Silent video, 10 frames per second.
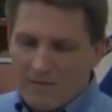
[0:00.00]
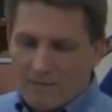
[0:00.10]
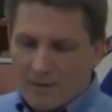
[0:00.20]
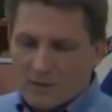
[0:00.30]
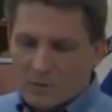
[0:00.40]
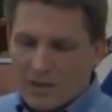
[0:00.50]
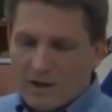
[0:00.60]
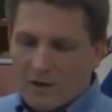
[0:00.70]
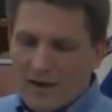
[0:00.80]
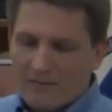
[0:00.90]
And for this one
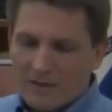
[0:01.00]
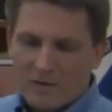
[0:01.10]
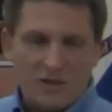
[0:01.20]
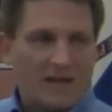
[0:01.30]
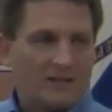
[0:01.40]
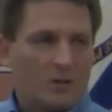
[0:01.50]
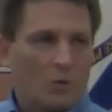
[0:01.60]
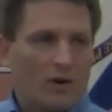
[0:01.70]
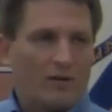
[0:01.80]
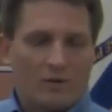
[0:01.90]
here, you have to inject it
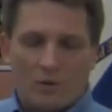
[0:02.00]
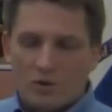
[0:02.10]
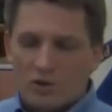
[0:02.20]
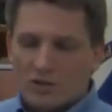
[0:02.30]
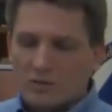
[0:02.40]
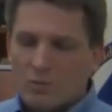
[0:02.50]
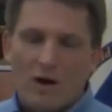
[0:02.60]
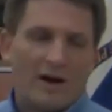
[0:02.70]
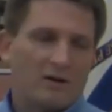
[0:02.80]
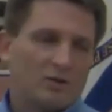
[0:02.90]
with or just
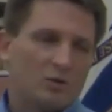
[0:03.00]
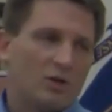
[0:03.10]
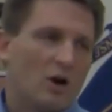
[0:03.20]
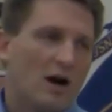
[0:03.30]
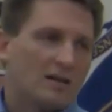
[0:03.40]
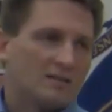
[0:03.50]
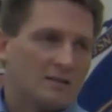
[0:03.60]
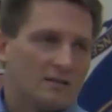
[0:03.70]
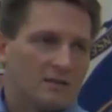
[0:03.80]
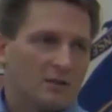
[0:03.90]
prior to your
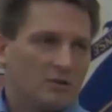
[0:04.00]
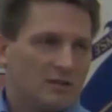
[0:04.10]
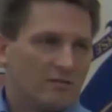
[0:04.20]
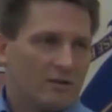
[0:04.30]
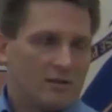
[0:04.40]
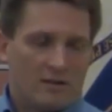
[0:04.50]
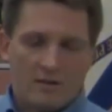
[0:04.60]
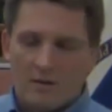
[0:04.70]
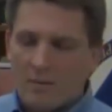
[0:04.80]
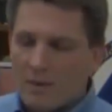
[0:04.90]
oxidant, a little different
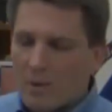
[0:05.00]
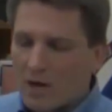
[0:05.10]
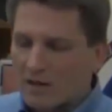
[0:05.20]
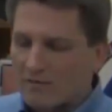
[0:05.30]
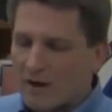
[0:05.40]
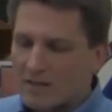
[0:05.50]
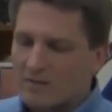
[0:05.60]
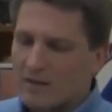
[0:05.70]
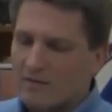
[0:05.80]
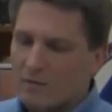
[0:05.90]
than the
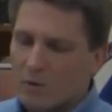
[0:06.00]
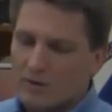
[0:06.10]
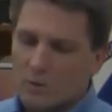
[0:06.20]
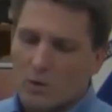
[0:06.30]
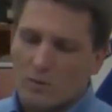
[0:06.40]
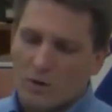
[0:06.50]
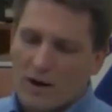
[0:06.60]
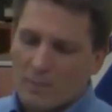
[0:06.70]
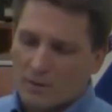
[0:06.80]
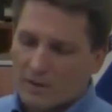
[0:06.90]
polyphosphate for it to work
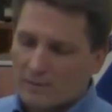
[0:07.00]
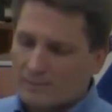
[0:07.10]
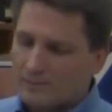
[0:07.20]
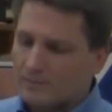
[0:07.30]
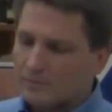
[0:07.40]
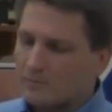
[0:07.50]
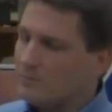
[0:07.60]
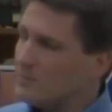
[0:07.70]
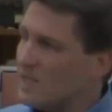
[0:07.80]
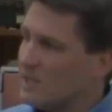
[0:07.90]
properly.
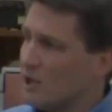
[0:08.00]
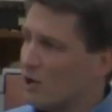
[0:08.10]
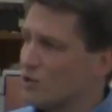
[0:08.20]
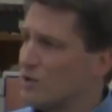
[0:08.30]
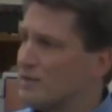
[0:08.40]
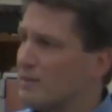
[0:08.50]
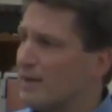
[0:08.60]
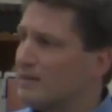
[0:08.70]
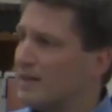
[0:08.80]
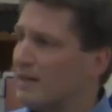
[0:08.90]
You also need to
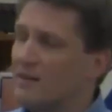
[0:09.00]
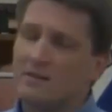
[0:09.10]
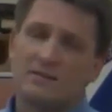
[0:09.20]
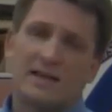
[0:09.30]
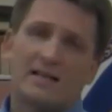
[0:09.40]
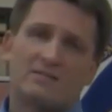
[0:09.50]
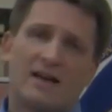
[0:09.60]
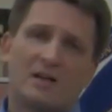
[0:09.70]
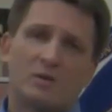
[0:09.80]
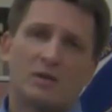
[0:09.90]
maintain a
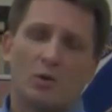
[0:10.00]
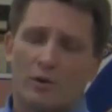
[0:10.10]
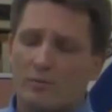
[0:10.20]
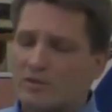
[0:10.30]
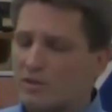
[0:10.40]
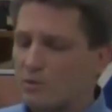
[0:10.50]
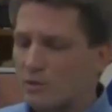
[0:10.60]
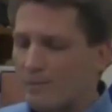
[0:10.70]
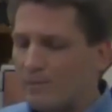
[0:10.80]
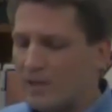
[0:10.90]
satisfactory chlorine
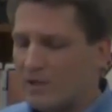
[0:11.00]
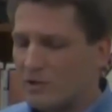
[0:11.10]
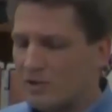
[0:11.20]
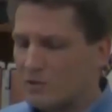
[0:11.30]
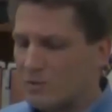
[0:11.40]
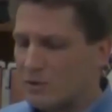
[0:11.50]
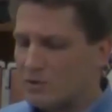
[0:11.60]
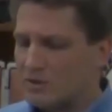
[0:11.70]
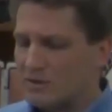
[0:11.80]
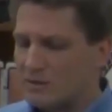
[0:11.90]
residual in your
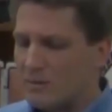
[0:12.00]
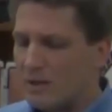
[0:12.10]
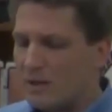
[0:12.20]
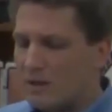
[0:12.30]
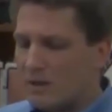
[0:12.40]
distribution system.